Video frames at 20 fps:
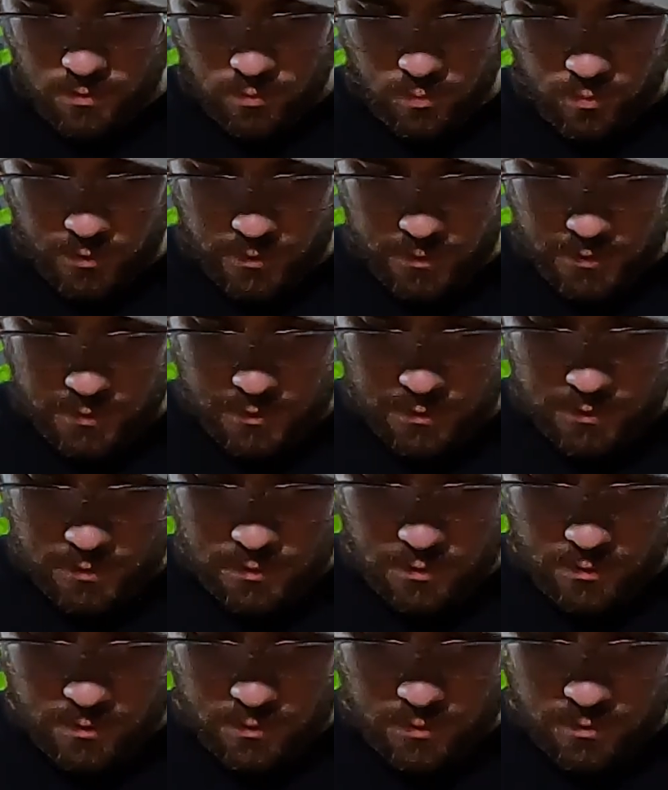We're gonna
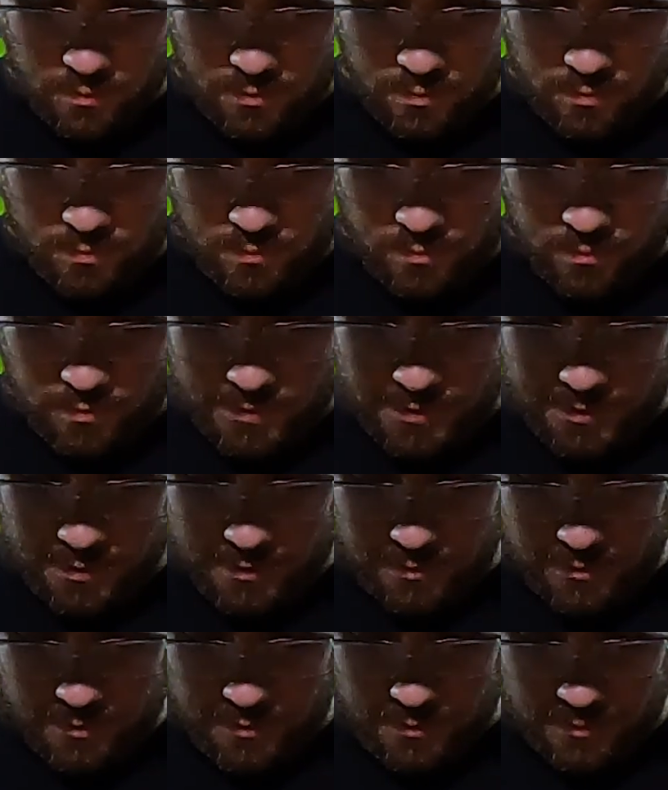go
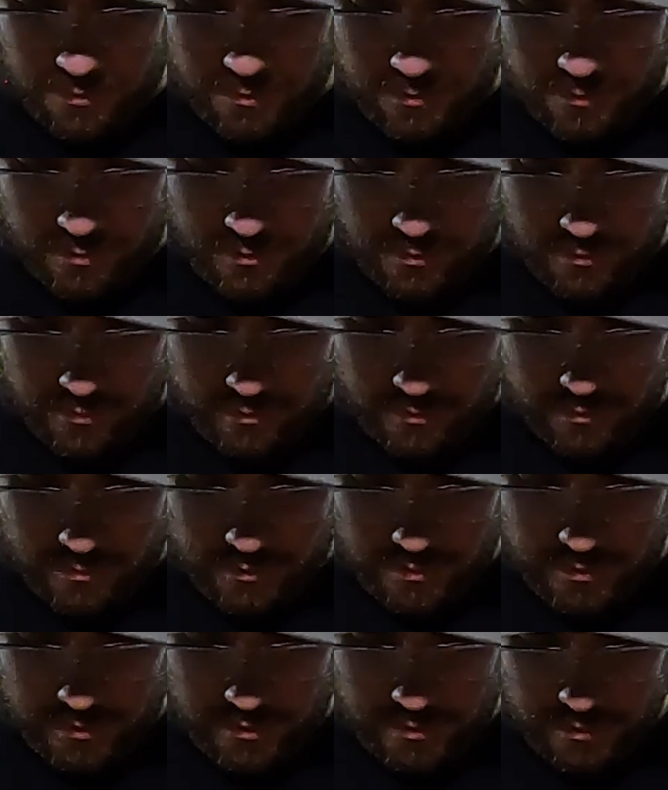with
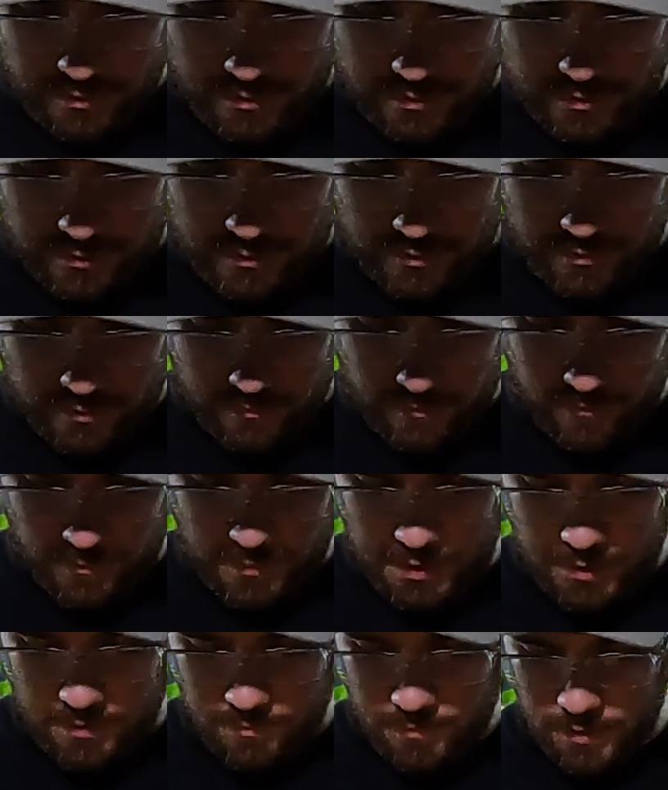the
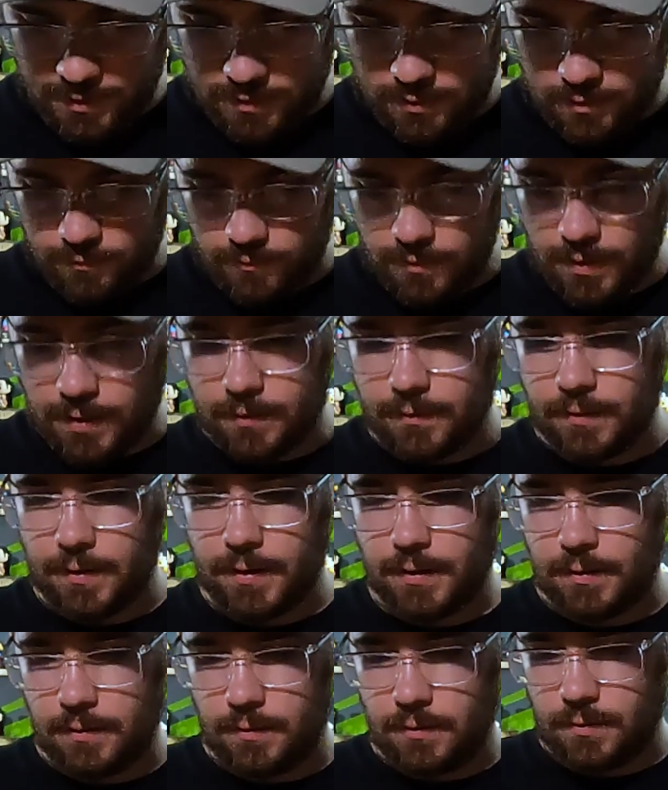mini P.E.K.K.A. right
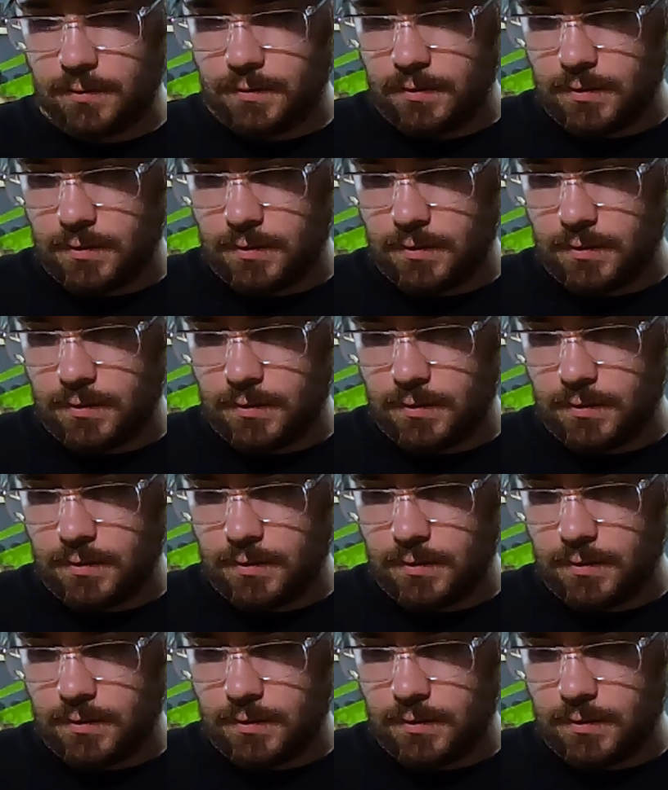lane